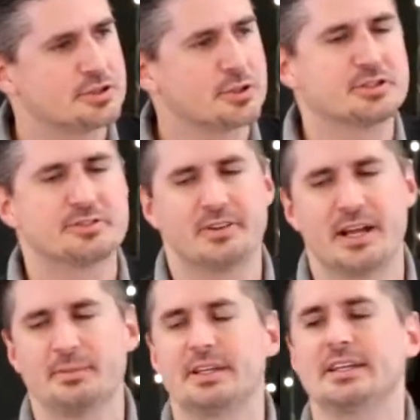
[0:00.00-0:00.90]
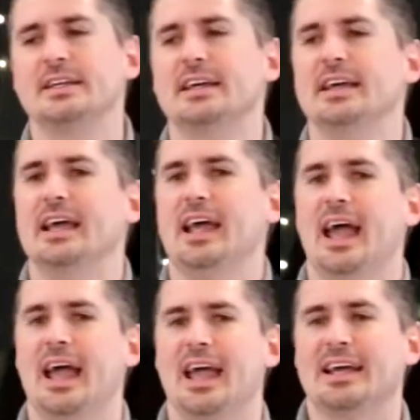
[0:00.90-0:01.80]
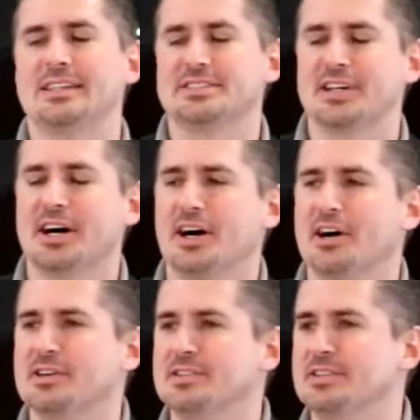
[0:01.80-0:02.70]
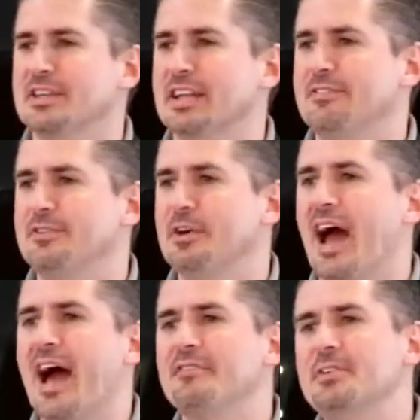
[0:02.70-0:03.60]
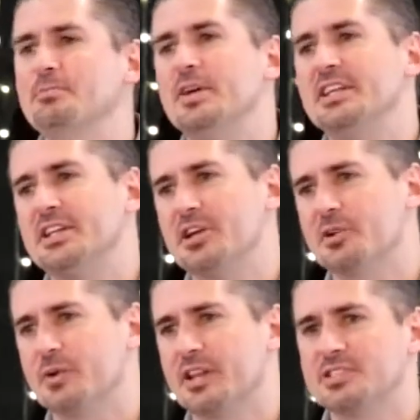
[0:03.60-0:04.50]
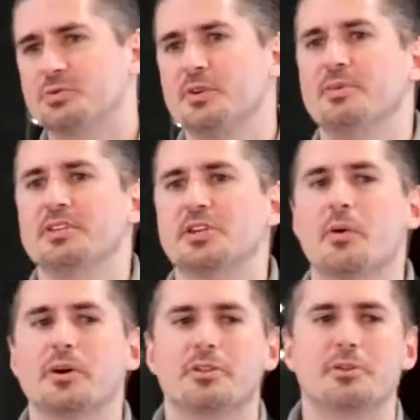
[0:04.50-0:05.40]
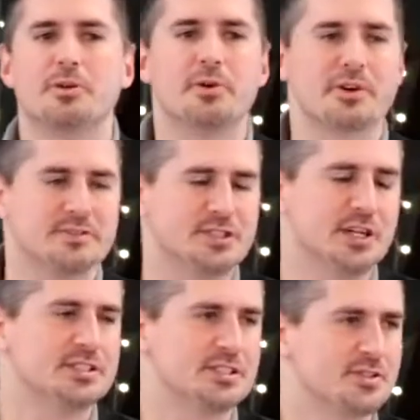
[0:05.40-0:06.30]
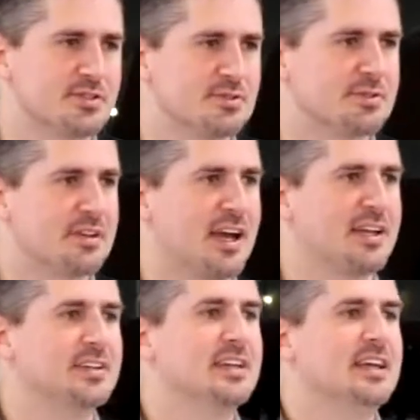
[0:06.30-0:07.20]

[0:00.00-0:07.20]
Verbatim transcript: church family. And uh, if you haven't been here with us, we've been going through the book of Judges, okay?